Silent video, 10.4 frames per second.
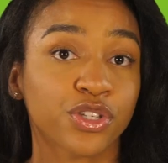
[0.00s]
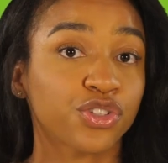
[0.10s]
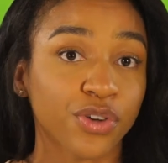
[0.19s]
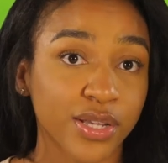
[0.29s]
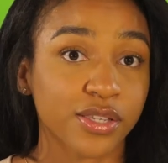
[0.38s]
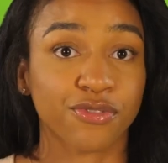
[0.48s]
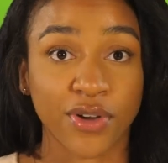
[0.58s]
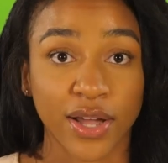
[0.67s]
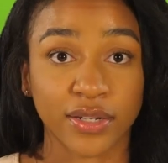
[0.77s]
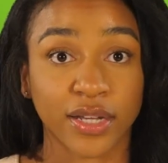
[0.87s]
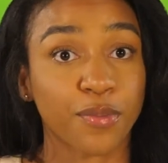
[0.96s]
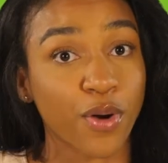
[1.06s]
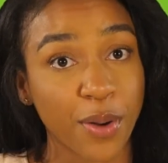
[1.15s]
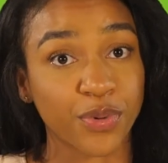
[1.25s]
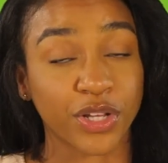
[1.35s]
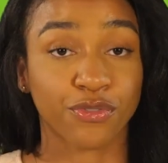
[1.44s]
the stress of finding a
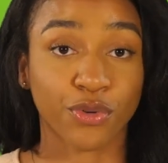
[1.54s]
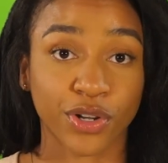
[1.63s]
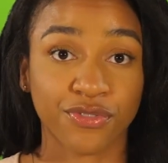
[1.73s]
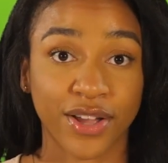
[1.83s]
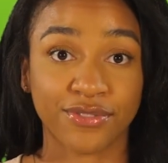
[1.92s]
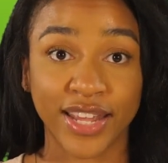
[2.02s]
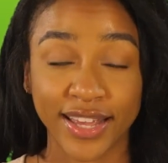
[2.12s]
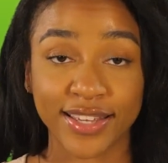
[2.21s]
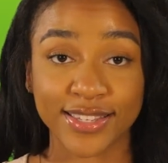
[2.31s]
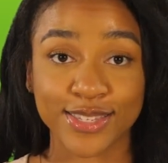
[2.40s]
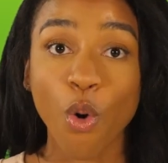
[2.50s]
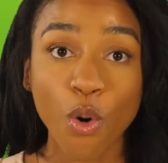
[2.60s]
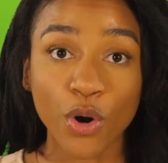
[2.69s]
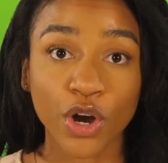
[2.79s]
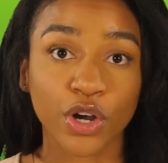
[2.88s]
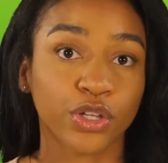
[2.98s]
property in 45 days.
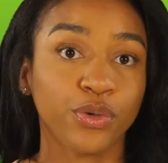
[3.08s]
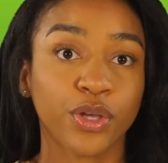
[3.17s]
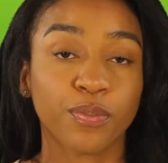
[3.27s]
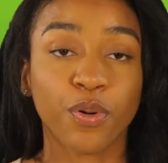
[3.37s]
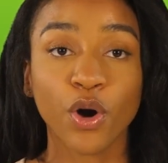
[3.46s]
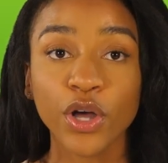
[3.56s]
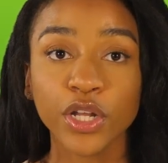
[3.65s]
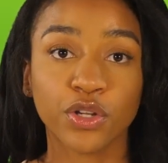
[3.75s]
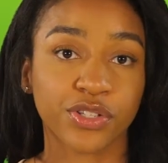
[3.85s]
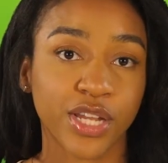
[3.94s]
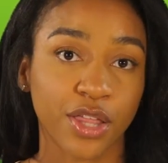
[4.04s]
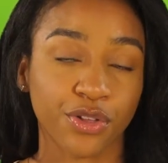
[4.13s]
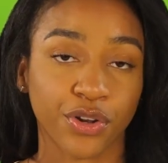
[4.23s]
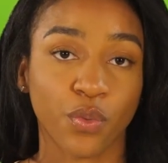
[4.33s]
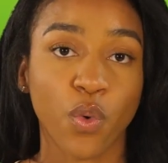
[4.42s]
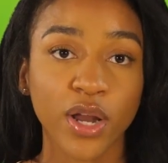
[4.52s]
Or you can put your
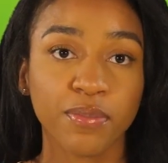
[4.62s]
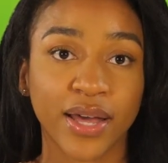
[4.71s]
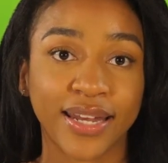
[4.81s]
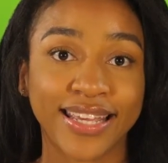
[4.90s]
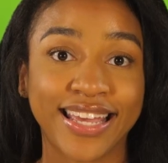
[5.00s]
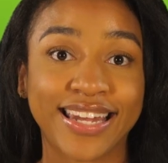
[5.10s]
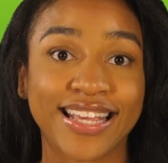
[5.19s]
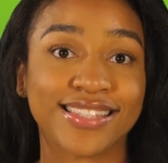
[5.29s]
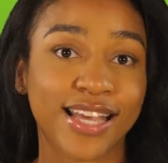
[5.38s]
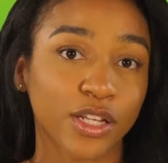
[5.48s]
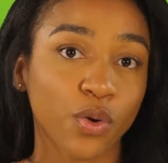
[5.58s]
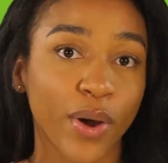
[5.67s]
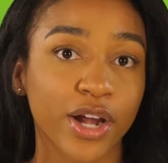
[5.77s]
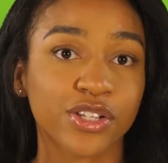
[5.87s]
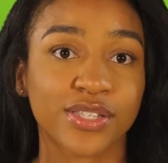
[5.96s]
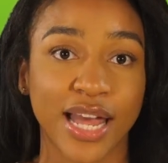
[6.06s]
1031 money in a
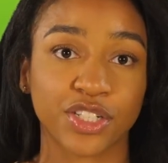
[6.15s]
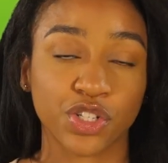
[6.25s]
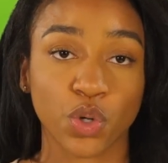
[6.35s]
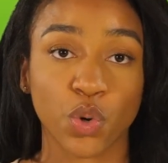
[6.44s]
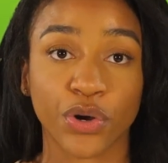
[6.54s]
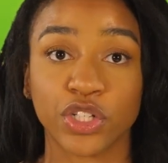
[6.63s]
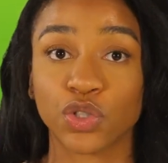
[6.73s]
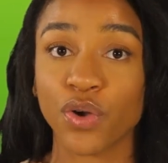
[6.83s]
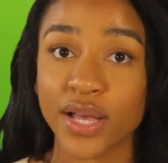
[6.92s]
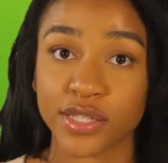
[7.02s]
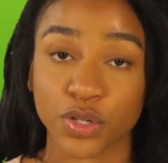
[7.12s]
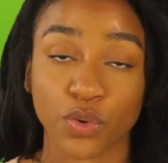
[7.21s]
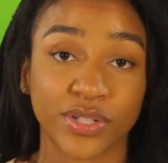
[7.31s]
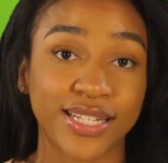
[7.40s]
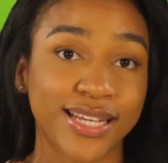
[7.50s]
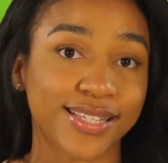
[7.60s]
Delaware Statutory Trust,
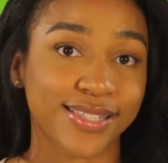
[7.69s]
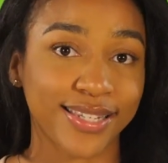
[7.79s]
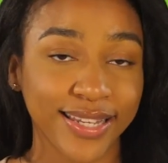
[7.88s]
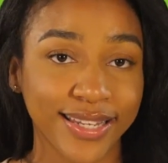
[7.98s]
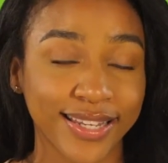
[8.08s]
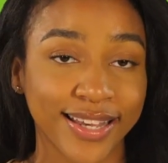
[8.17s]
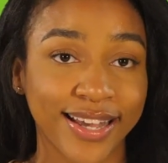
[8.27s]
or DST.